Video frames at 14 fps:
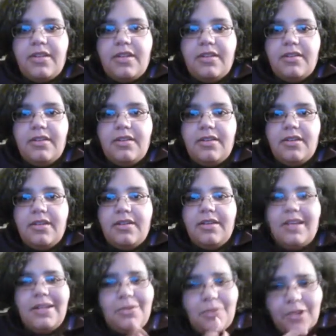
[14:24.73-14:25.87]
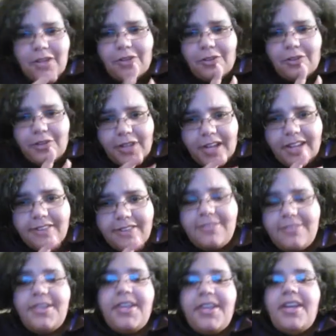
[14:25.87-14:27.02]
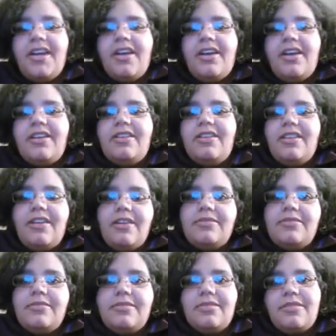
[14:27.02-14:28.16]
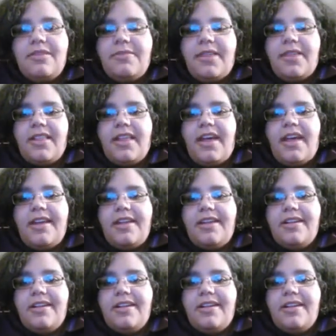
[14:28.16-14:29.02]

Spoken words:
in real life. Stuff like that.